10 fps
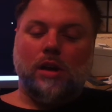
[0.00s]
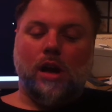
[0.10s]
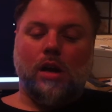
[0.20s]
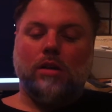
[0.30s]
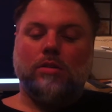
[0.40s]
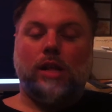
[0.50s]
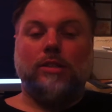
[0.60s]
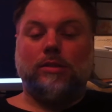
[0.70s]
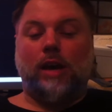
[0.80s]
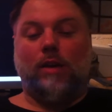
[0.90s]
So
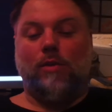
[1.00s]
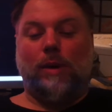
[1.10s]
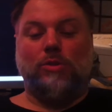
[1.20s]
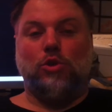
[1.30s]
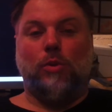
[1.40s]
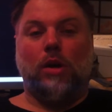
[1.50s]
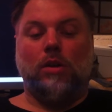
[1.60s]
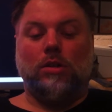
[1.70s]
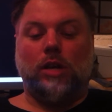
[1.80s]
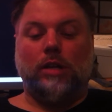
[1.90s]
that's kind of what my toolbar
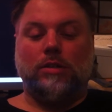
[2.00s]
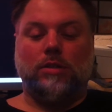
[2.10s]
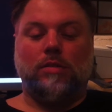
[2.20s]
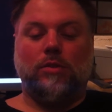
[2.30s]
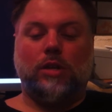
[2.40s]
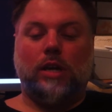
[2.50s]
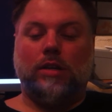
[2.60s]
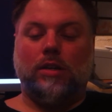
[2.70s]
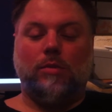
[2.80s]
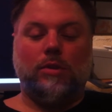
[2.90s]
looks like, just to give you an
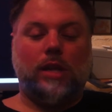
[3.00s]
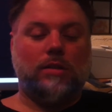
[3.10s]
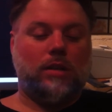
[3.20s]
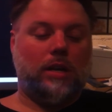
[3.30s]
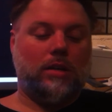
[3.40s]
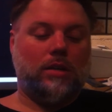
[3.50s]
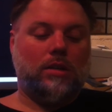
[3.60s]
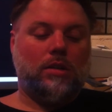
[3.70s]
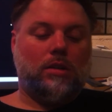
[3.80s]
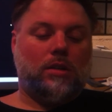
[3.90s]
idea of what that's like.
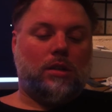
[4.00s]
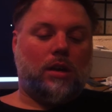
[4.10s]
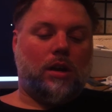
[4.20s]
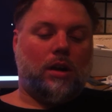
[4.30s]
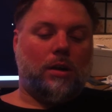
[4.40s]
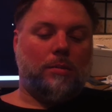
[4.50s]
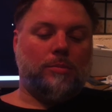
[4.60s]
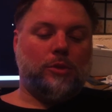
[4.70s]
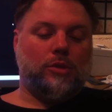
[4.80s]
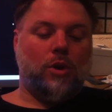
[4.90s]

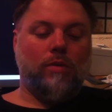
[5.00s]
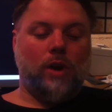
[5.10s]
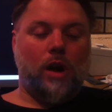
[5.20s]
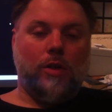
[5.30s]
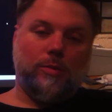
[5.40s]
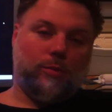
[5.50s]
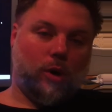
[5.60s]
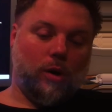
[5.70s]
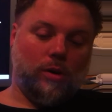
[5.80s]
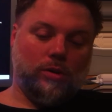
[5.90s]
So overall, the
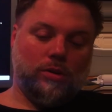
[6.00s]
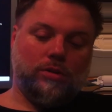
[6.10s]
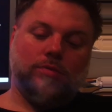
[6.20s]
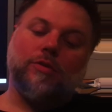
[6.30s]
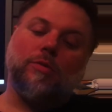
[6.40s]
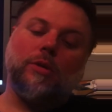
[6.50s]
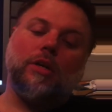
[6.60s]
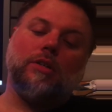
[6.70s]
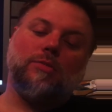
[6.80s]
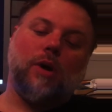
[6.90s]
pros for
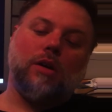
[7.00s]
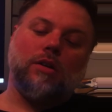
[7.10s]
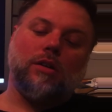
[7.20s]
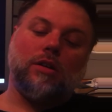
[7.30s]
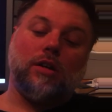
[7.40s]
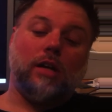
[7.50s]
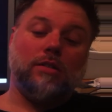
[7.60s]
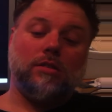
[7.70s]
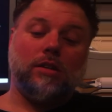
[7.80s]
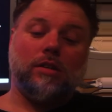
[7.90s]
being a Smuggler
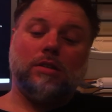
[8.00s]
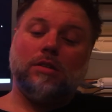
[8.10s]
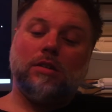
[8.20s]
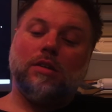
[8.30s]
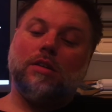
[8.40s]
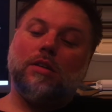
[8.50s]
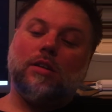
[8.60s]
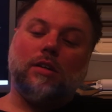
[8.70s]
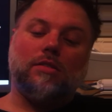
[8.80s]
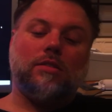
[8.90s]
Gunslinger
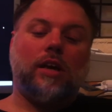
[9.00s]
is